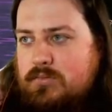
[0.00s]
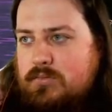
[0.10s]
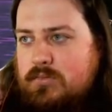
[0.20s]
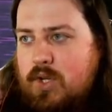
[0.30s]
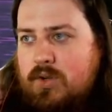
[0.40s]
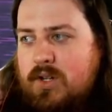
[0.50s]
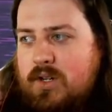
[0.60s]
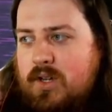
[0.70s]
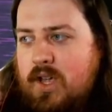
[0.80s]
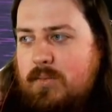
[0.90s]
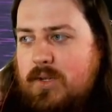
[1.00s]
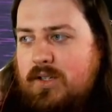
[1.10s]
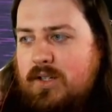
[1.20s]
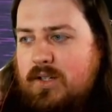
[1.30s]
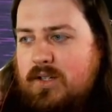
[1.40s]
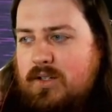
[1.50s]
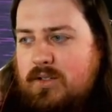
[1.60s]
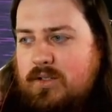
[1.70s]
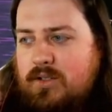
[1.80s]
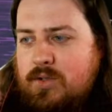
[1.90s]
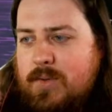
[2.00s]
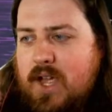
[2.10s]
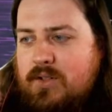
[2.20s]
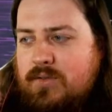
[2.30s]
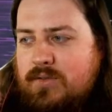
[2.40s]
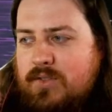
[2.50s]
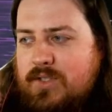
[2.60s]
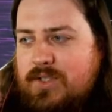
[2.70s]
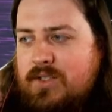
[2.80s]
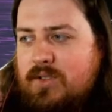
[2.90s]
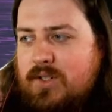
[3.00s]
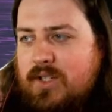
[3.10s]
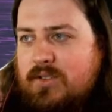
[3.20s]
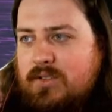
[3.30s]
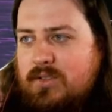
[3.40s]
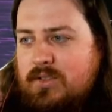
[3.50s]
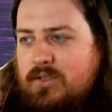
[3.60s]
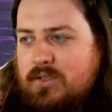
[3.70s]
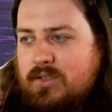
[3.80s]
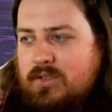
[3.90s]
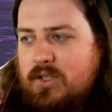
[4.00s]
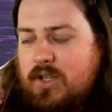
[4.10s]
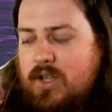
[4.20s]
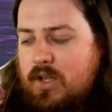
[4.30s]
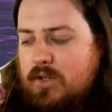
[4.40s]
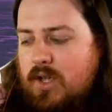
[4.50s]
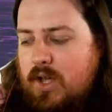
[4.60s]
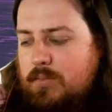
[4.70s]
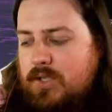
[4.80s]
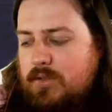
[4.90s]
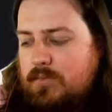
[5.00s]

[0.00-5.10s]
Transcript: Oh, help me, Link. Show me how you frenzied. Okay. How you helped it.